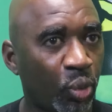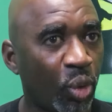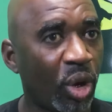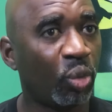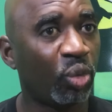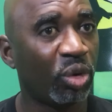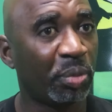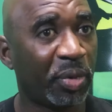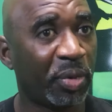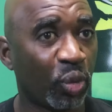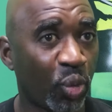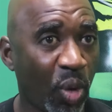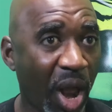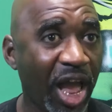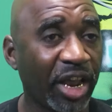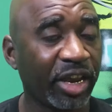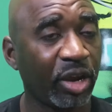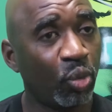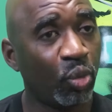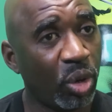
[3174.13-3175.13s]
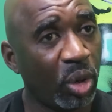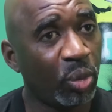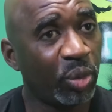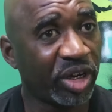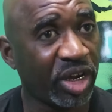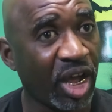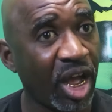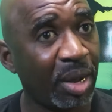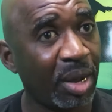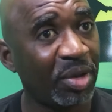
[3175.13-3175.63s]
what will Barack and
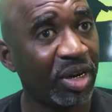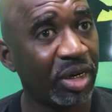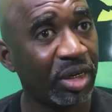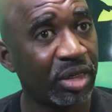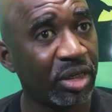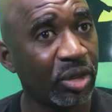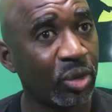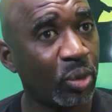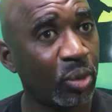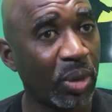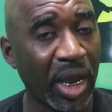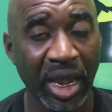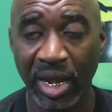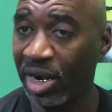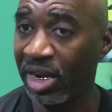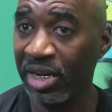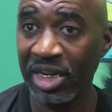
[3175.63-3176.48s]
what will Kamala do?